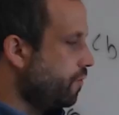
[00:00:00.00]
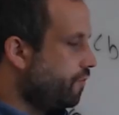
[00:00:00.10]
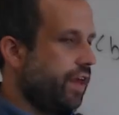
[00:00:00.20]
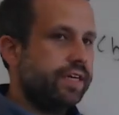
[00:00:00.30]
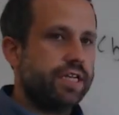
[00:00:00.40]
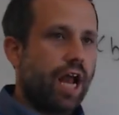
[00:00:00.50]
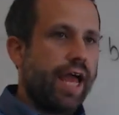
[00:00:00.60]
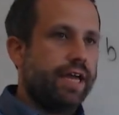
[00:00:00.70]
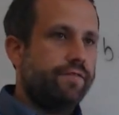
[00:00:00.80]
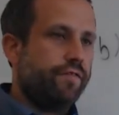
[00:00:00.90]
is an
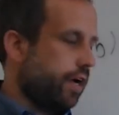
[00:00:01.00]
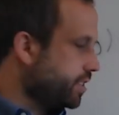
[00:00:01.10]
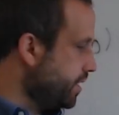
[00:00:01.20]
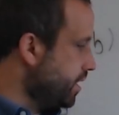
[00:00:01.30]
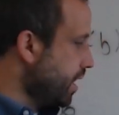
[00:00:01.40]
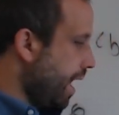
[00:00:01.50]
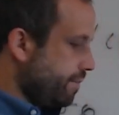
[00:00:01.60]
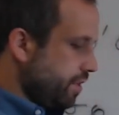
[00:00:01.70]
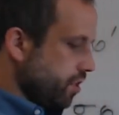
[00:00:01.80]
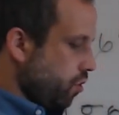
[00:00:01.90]
eigenfunction, then lambda
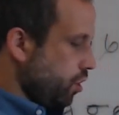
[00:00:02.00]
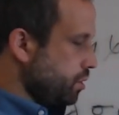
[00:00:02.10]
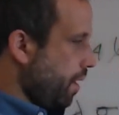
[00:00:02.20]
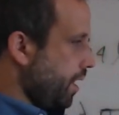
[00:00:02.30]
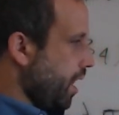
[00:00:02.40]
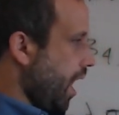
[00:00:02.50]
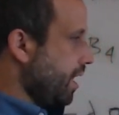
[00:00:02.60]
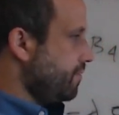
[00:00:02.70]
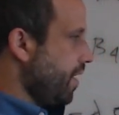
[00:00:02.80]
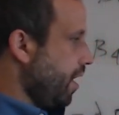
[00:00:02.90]
is a corresponding
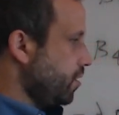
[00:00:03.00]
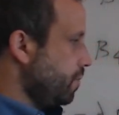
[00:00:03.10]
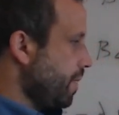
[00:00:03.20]
eigenvalue.